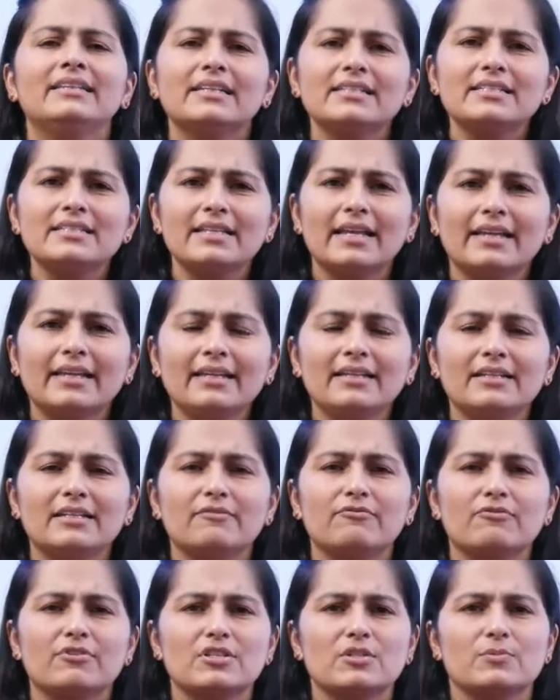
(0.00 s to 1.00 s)
The second
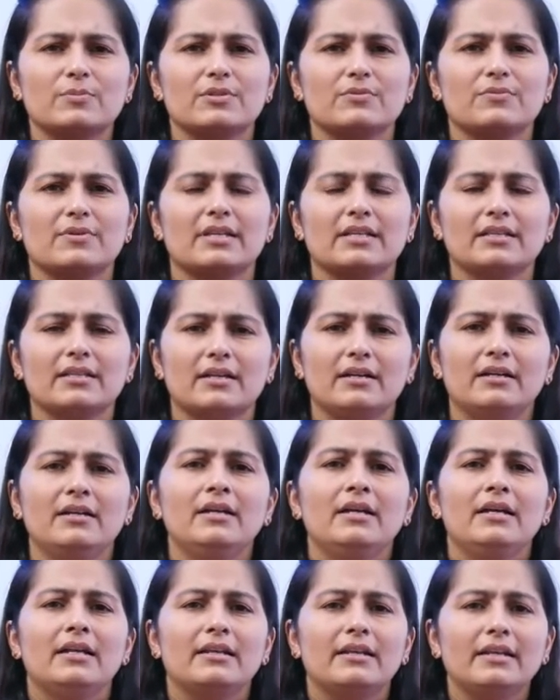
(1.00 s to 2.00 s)
difference between the
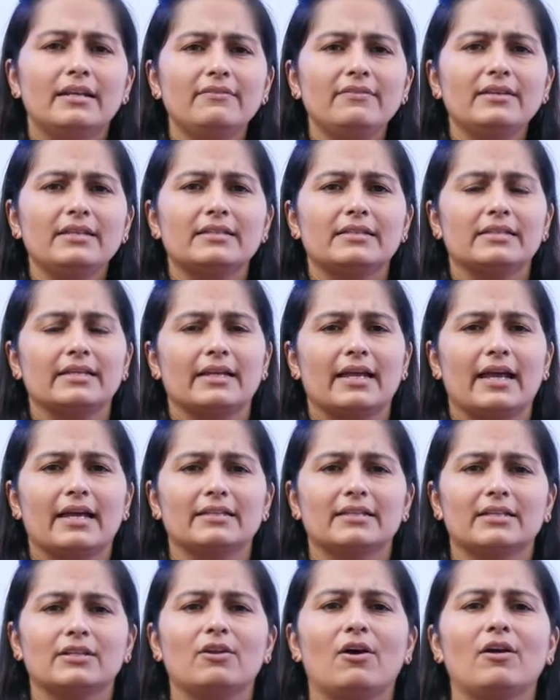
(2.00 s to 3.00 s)
living thing
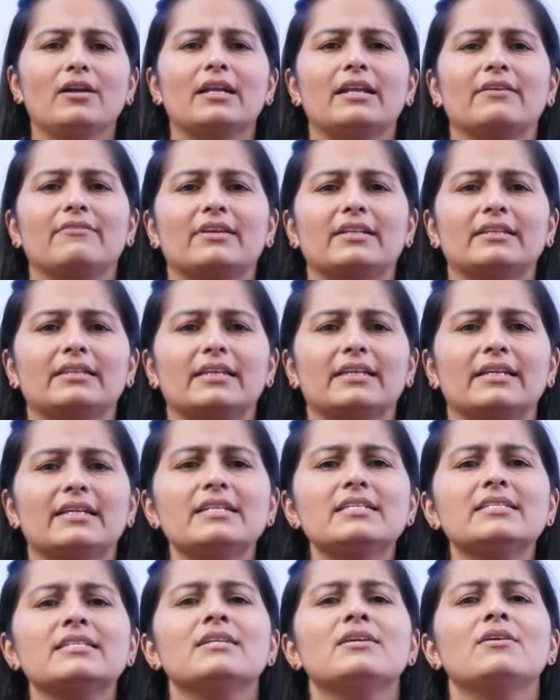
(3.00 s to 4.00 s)
and the non-living thing
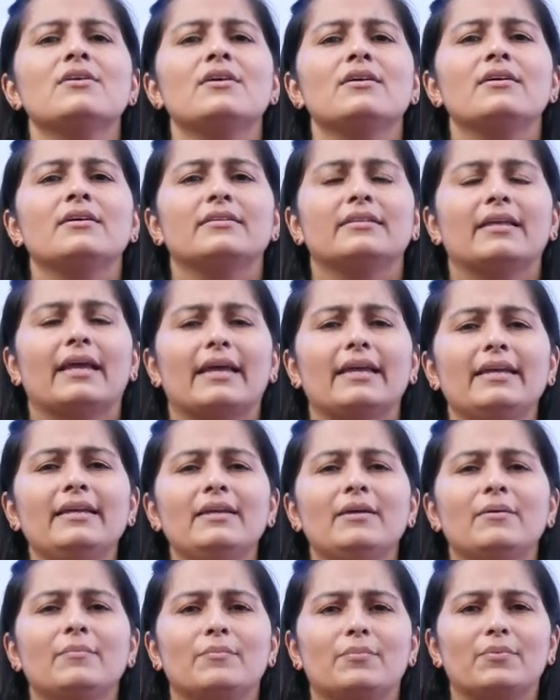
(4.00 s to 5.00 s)
is
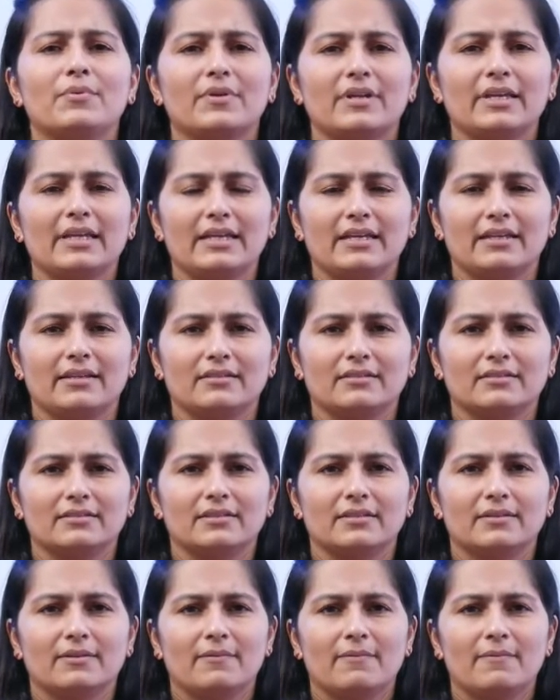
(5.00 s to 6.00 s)
they breathe.
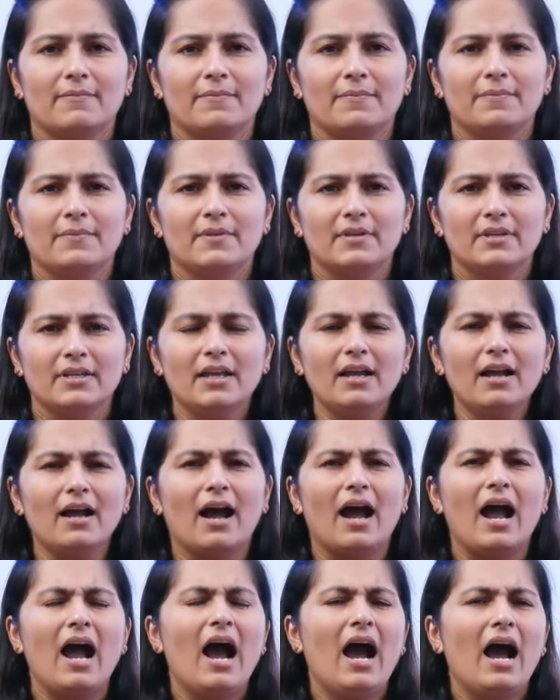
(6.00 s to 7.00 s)

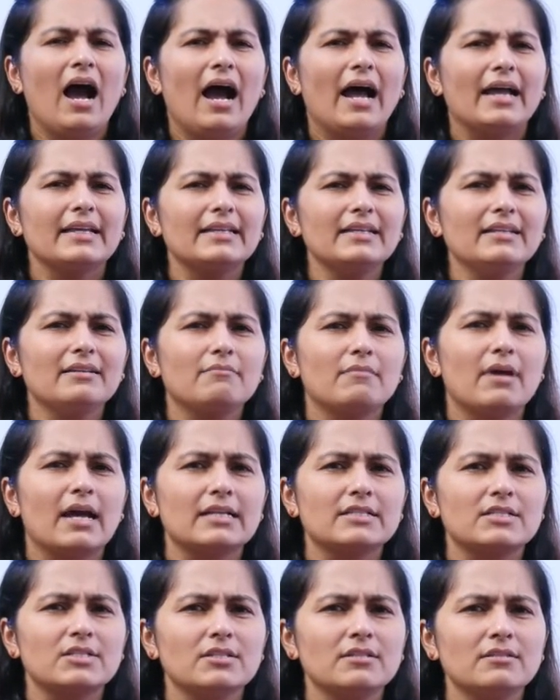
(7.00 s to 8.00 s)
Yeah, I can
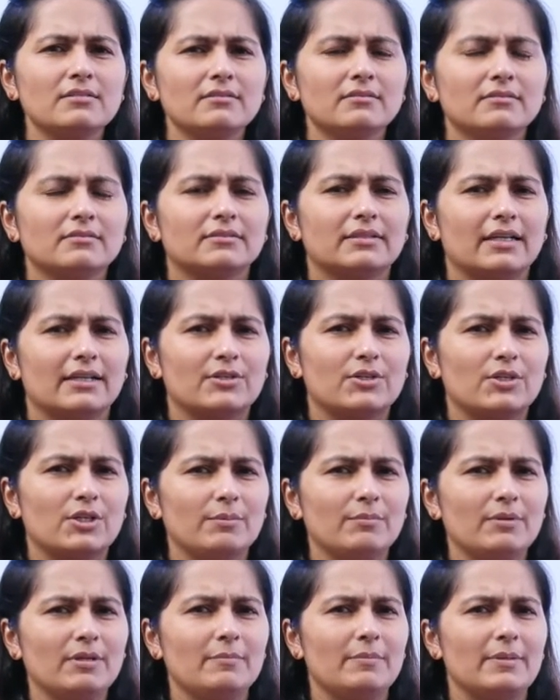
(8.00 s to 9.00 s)
imagine that
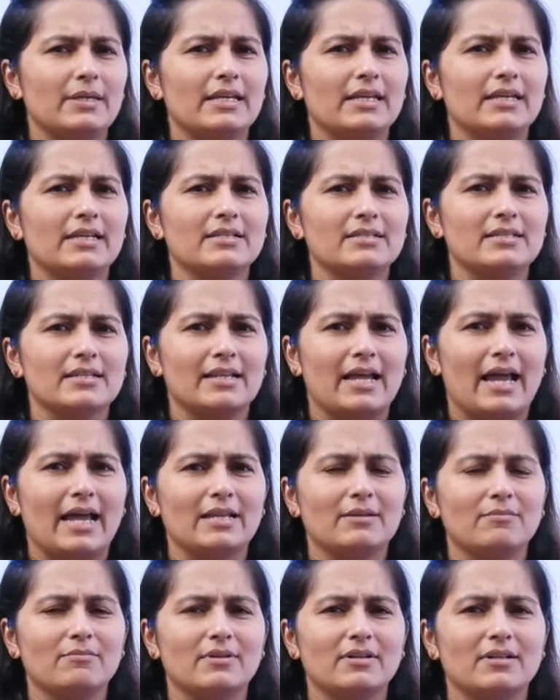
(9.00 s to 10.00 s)
human beings and
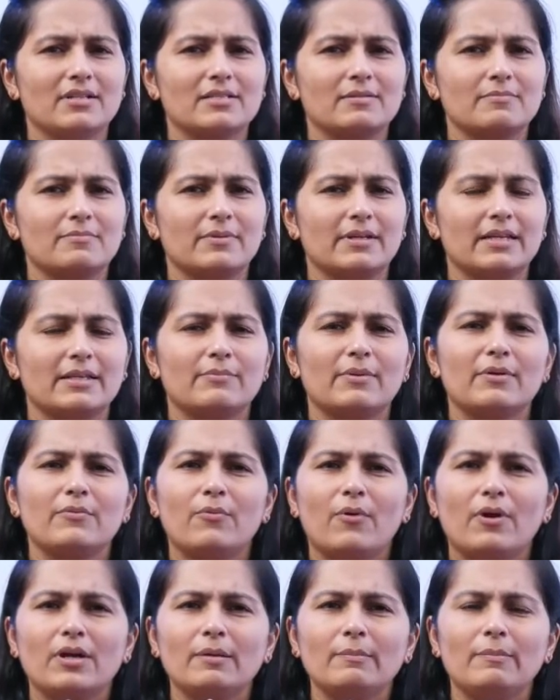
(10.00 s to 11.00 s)
animals breathe, but
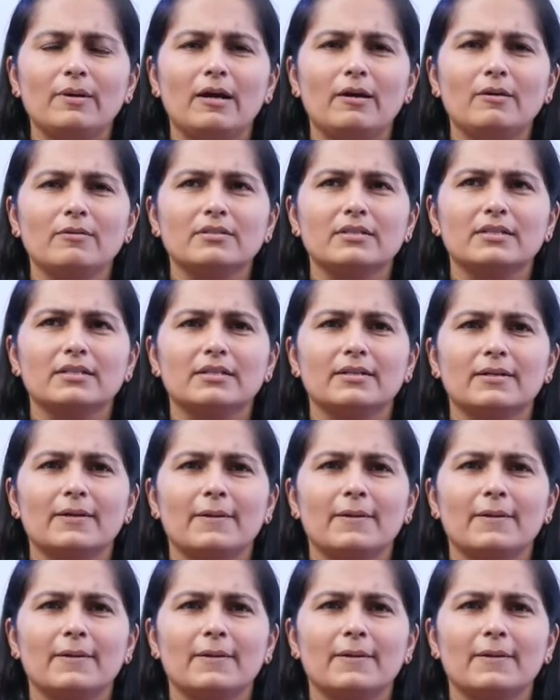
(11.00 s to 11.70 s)
what about